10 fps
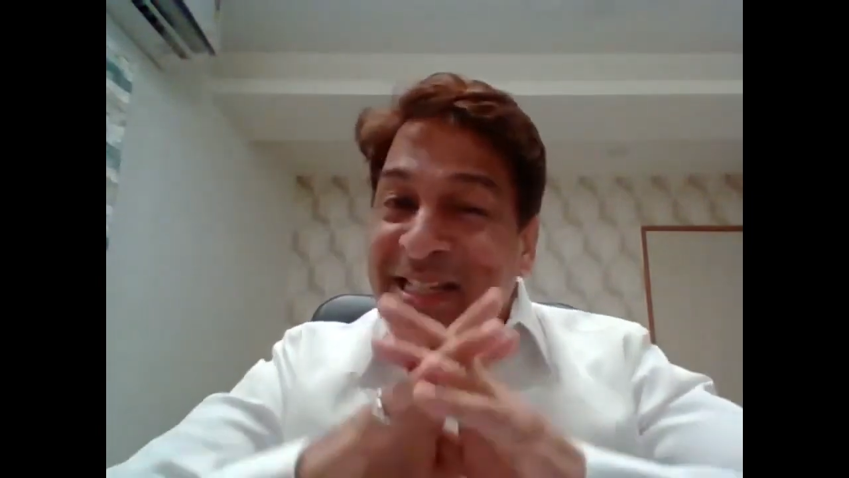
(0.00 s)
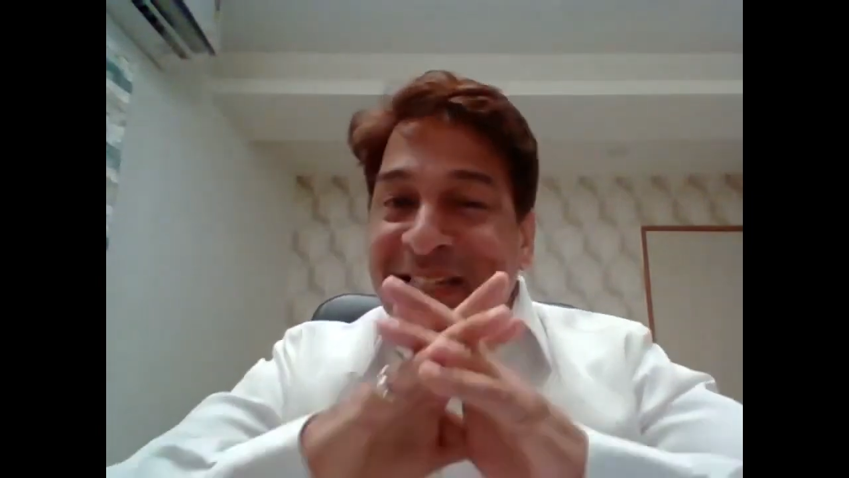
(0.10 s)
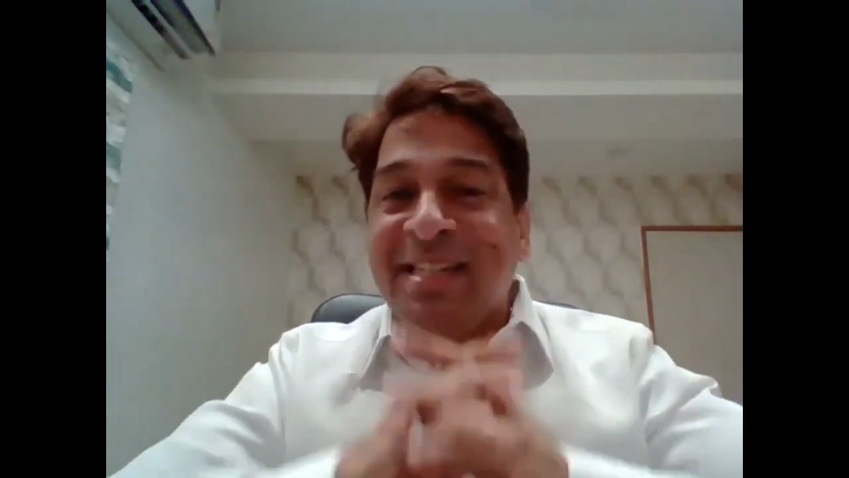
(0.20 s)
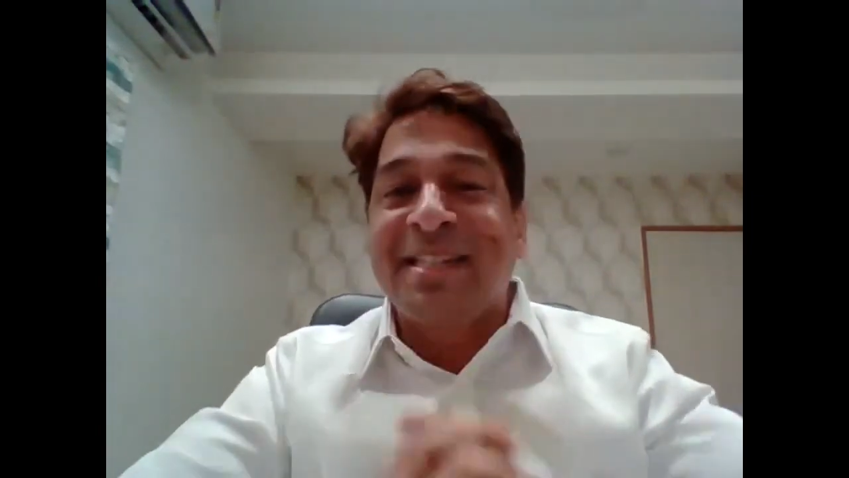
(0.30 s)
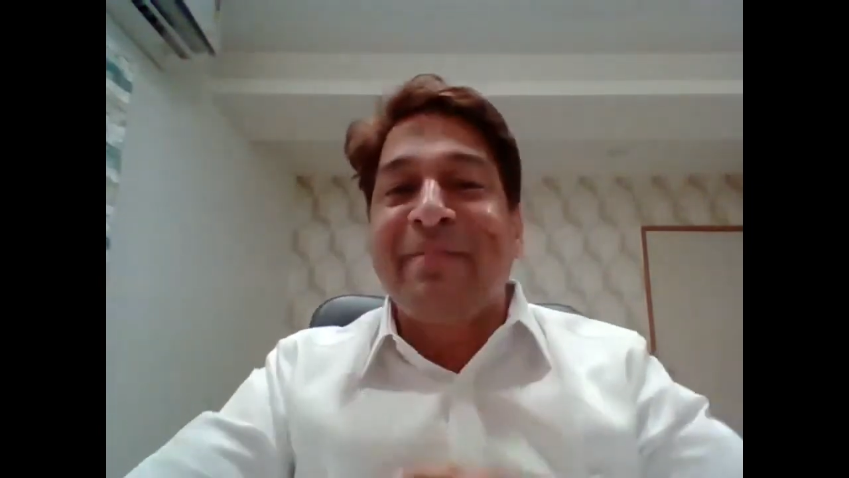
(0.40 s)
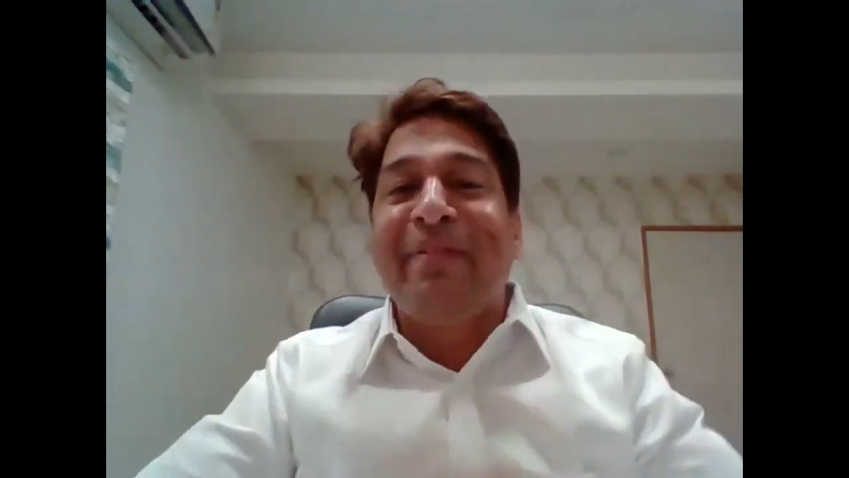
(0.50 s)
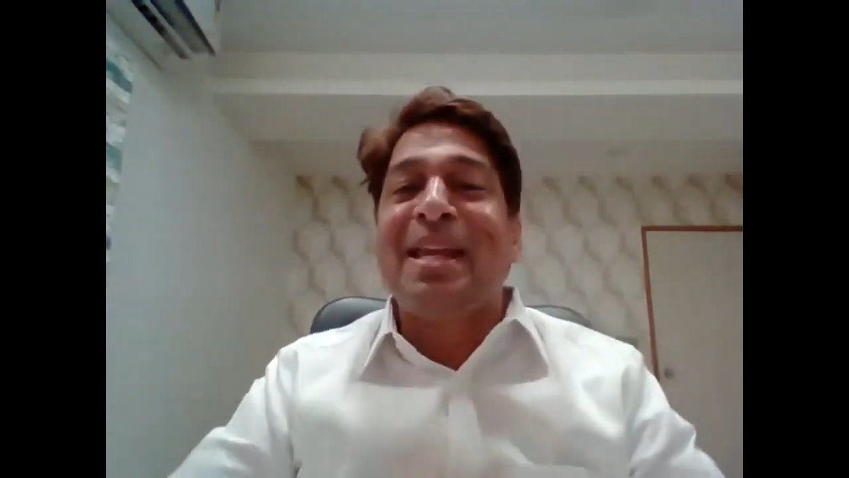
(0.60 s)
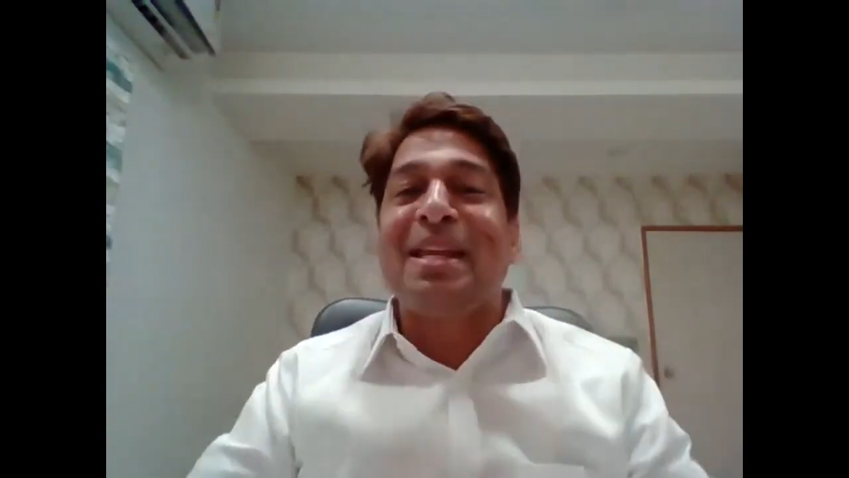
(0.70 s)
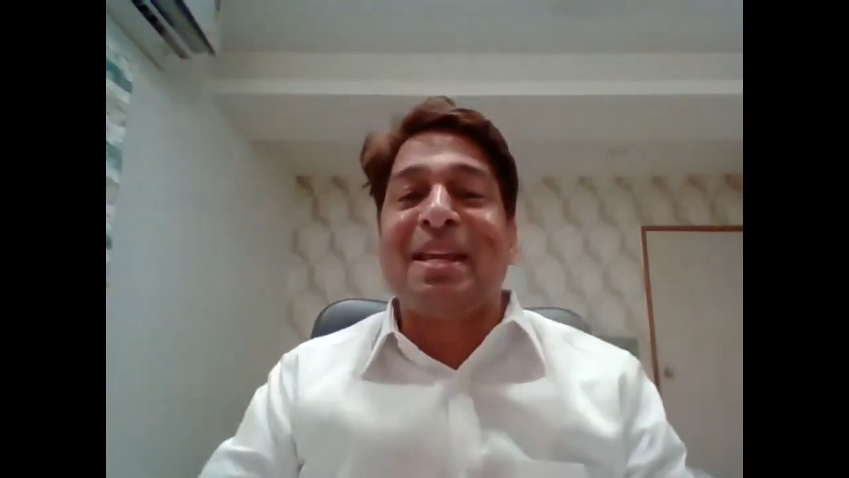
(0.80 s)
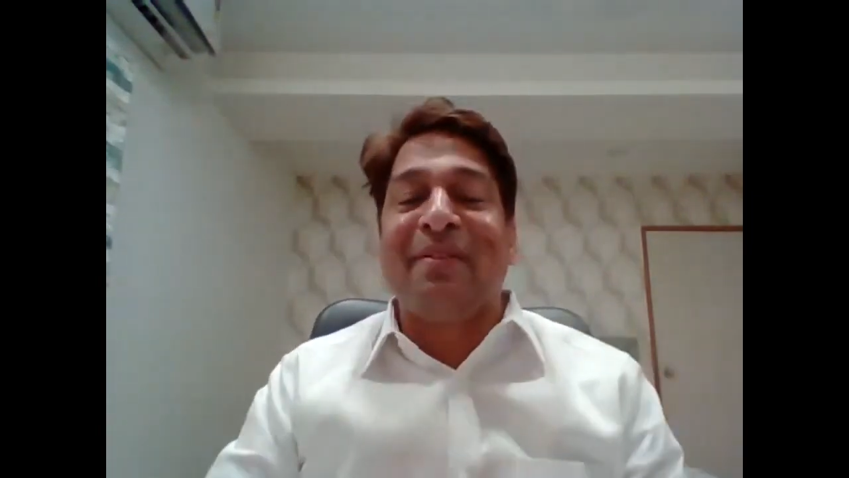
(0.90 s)
Just listen
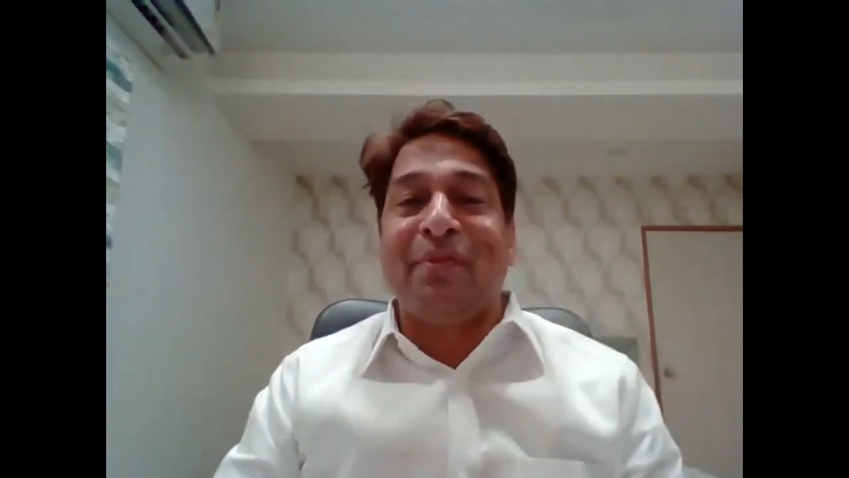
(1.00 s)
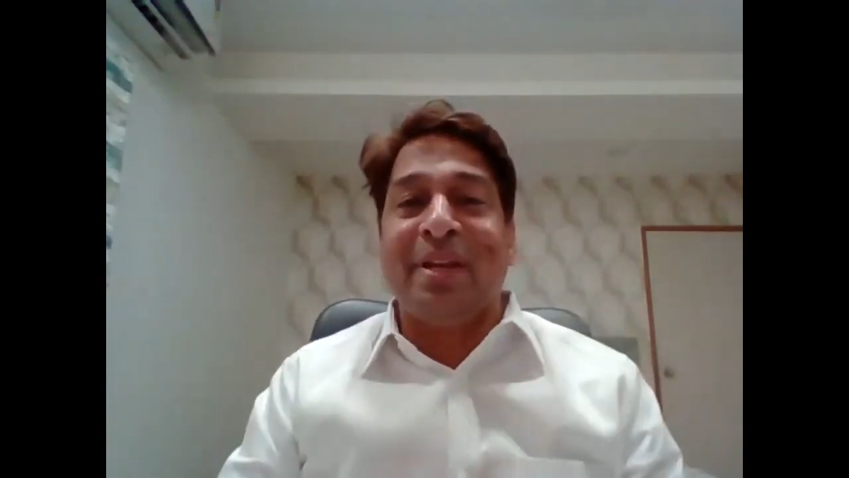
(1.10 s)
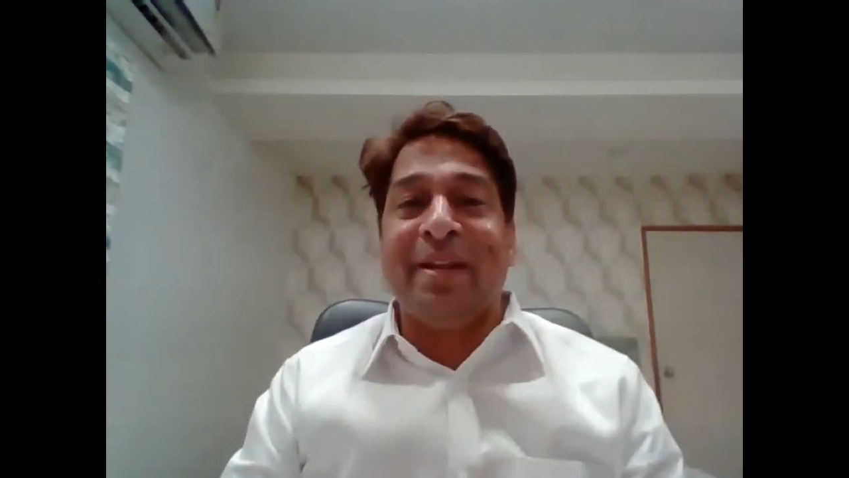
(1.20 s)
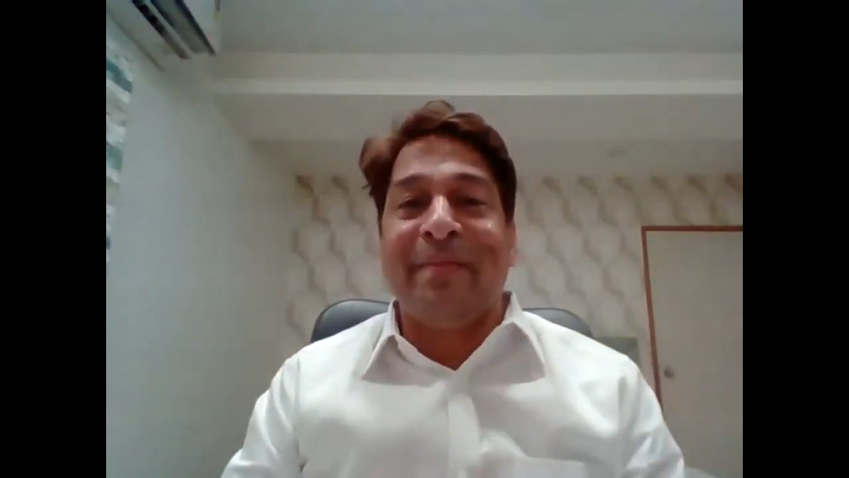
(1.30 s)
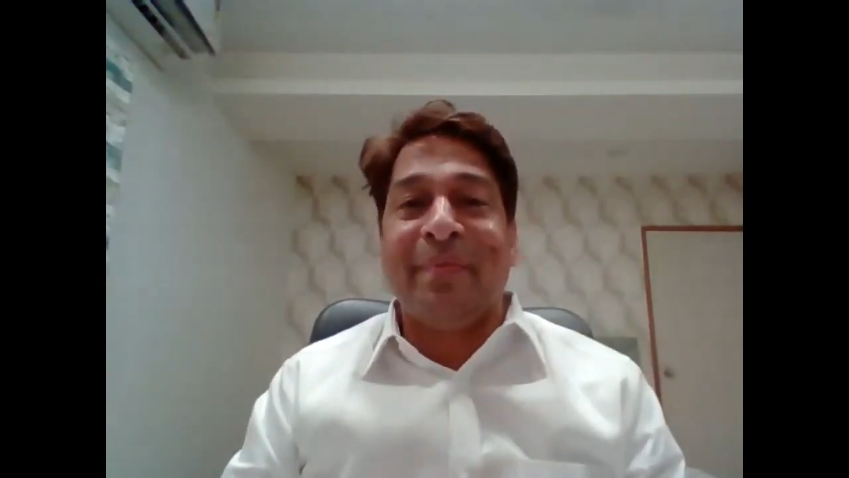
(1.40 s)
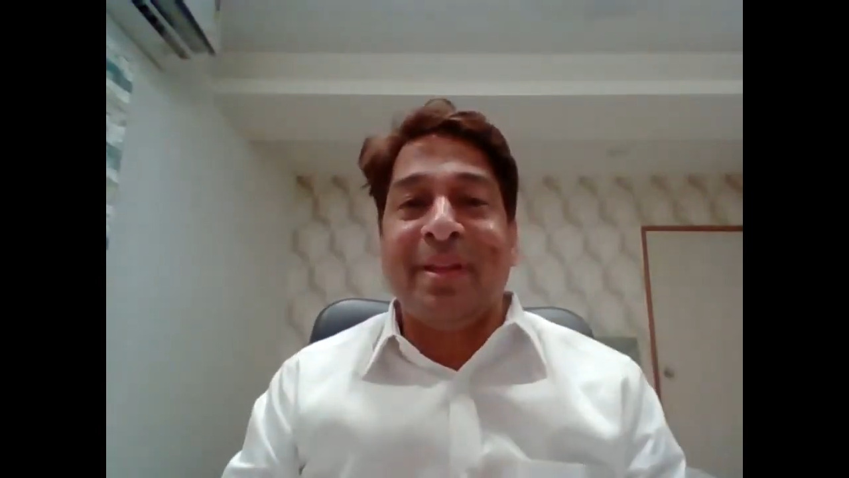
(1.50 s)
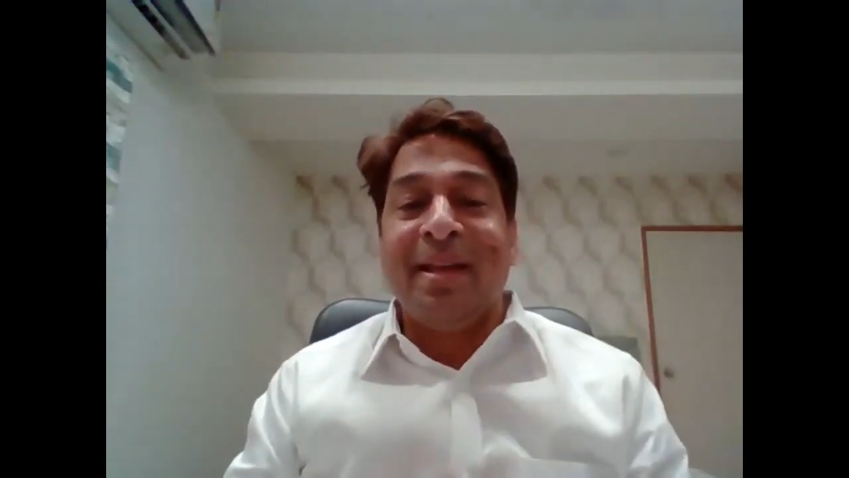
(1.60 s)
very carefully.